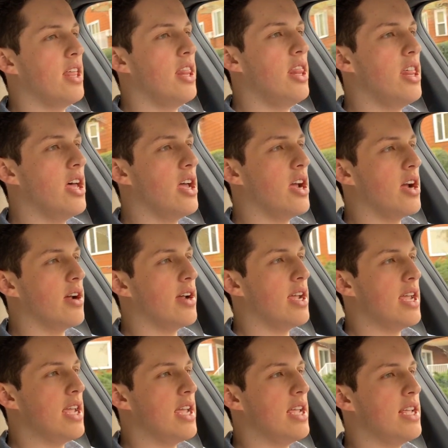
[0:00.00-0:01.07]
There
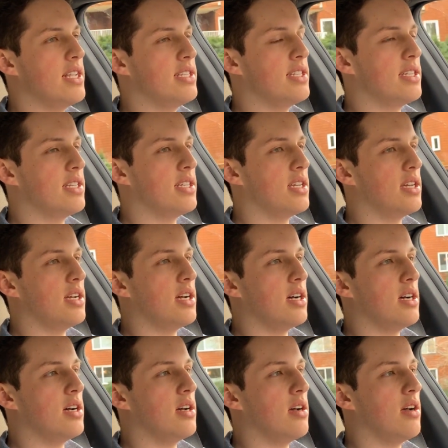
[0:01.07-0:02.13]
is
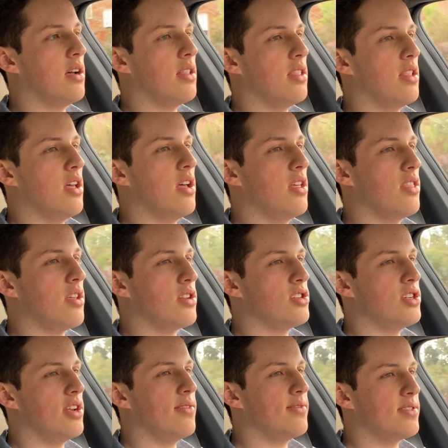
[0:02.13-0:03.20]
the
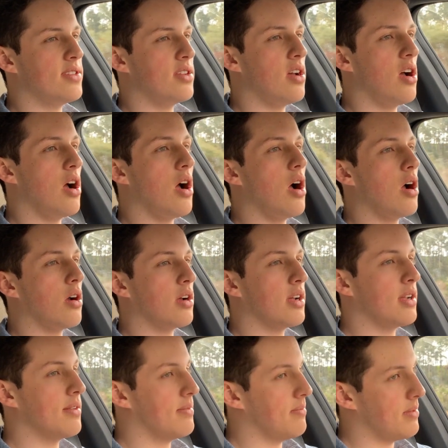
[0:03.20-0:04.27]
shifts are
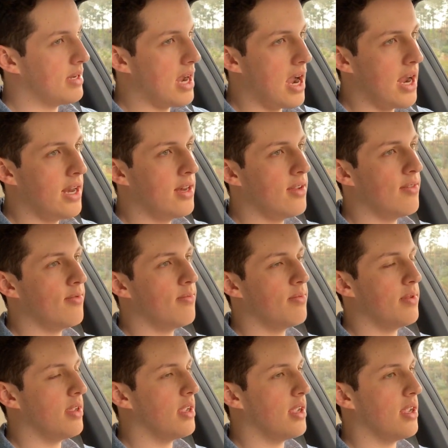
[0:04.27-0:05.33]
kind of
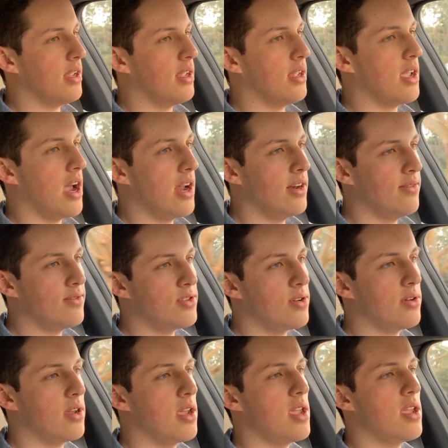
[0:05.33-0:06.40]

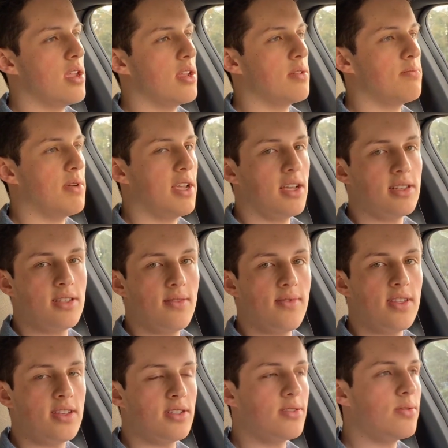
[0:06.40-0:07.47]
jerky because of
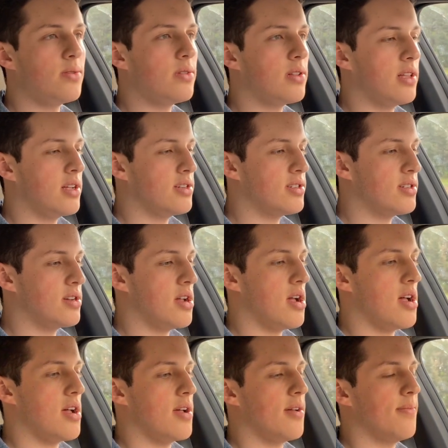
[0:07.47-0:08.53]
this dual clutch
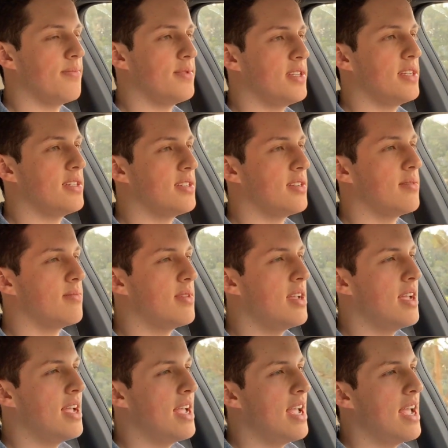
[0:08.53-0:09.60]
system,
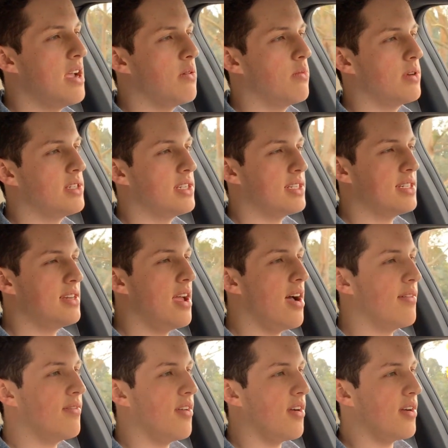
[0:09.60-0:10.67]
which is
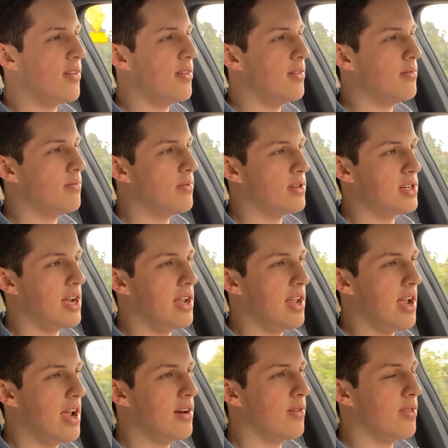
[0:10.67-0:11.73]
not very, which I
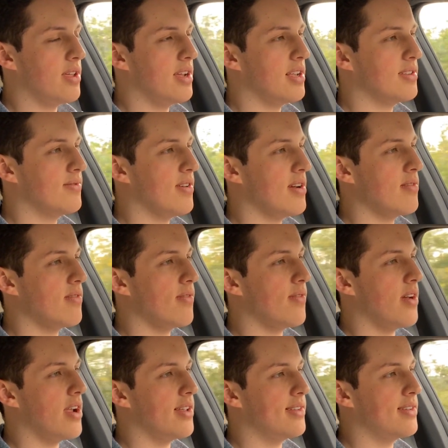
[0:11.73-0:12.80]
don't think is very
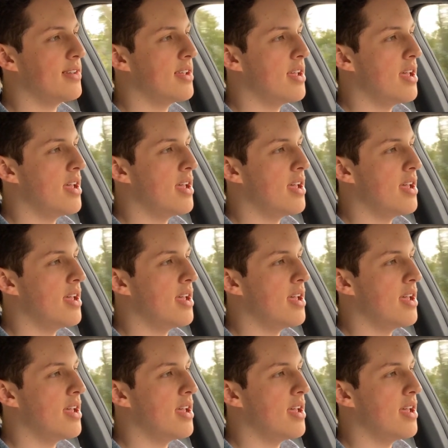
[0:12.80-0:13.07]
refined.